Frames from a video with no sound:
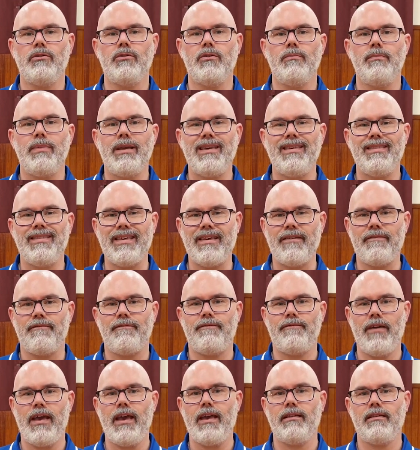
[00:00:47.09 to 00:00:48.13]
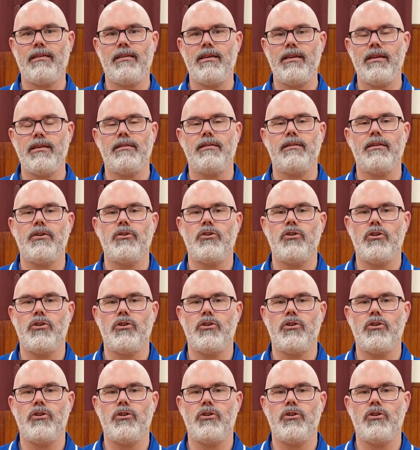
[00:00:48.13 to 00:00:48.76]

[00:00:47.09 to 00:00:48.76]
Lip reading: to be the fanciest